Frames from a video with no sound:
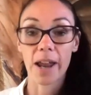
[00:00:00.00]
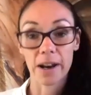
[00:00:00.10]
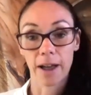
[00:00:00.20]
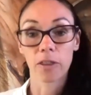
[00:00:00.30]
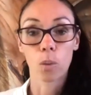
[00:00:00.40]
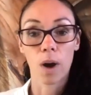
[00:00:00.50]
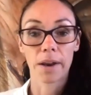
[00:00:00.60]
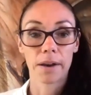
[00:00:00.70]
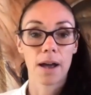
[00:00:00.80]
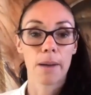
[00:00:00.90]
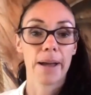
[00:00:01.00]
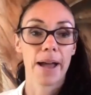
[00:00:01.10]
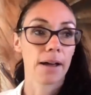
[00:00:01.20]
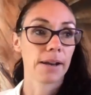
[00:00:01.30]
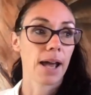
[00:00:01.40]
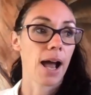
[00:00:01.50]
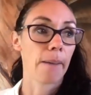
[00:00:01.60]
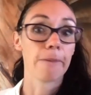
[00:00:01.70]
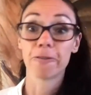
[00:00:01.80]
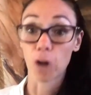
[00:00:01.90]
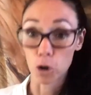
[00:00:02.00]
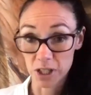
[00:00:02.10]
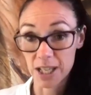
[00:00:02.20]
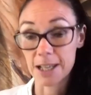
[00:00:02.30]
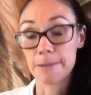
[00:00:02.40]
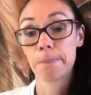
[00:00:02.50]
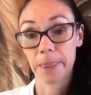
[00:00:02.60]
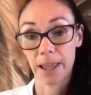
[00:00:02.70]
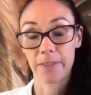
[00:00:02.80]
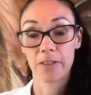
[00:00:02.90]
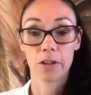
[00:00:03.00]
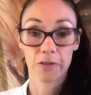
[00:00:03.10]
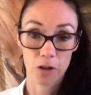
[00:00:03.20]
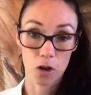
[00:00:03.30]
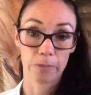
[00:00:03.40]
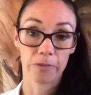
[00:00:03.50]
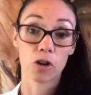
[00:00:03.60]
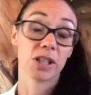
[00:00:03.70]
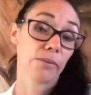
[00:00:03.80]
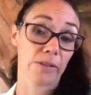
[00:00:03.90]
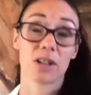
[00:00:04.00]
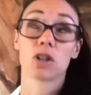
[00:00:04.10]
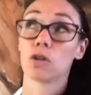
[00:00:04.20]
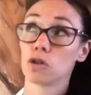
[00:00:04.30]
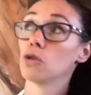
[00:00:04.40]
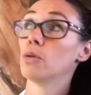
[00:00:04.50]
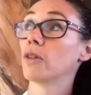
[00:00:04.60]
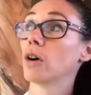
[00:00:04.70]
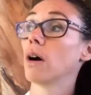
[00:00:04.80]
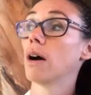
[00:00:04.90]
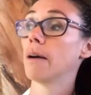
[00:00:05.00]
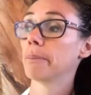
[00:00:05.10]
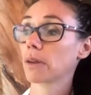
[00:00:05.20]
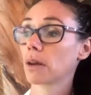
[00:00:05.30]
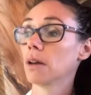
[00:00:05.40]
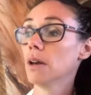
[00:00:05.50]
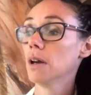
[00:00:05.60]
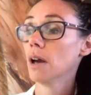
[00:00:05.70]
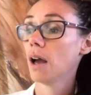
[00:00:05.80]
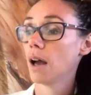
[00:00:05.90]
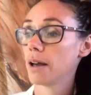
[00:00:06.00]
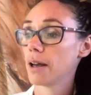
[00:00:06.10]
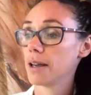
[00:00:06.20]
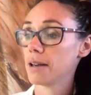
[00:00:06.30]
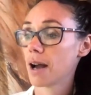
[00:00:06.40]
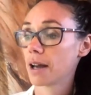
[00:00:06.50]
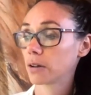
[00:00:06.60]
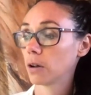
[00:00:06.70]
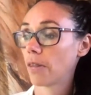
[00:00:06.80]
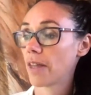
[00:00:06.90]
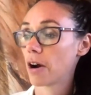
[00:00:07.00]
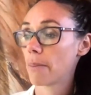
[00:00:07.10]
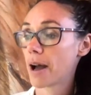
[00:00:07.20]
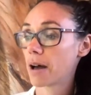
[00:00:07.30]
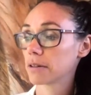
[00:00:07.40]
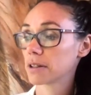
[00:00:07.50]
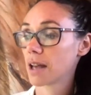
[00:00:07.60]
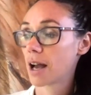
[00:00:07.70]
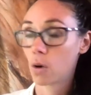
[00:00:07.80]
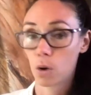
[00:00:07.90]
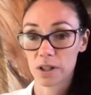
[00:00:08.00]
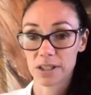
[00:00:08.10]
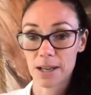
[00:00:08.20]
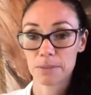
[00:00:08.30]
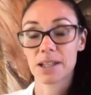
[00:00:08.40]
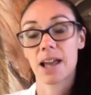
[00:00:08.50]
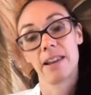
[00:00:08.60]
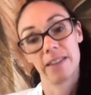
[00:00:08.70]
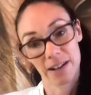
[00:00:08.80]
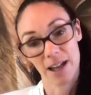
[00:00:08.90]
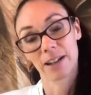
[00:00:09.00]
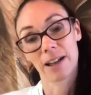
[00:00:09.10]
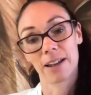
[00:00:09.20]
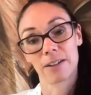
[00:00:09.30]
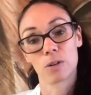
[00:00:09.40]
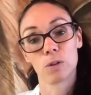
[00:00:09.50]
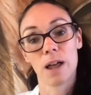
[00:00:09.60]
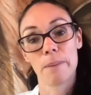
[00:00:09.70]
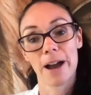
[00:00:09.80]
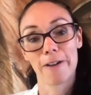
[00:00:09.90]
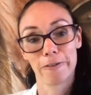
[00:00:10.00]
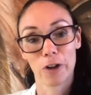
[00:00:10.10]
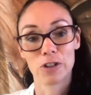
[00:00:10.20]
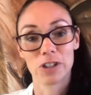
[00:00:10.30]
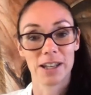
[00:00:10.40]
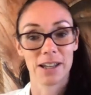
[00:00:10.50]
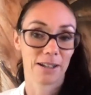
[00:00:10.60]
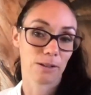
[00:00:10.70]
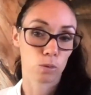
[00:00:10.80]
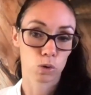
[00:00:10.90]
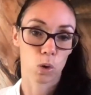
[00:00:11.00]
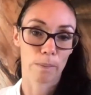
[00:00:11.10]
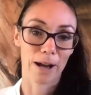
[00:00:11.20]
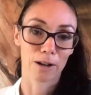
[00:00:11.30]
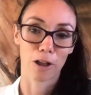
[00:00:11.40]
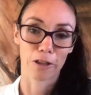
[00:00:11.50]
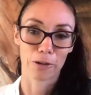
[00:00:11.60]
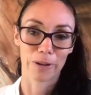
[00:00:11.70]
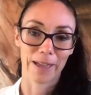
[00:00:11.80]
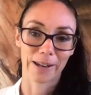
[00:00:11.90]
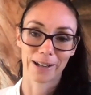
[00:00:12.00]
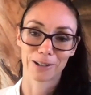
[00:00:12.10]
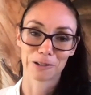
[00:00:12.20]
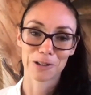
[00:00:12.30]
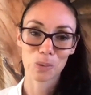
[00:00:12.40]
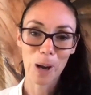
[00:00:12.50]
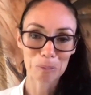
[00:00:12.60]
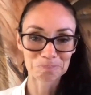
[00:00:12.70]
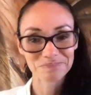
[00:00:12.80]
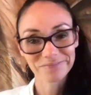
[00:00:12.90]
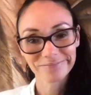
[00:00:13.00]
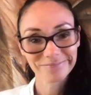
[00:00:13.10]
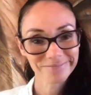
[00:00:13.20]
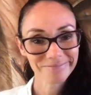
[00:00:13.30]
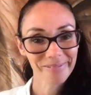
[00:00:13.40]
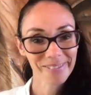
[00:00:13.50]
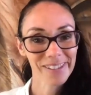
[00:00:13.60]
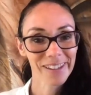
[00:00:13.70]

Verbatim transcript: and another one about um, Foti and the herb Foti. We've actually got two. We've got um, a article on there about uh, cordyceps and then another article about Foti, and we'll talk about Klotho in that article as well. Cool.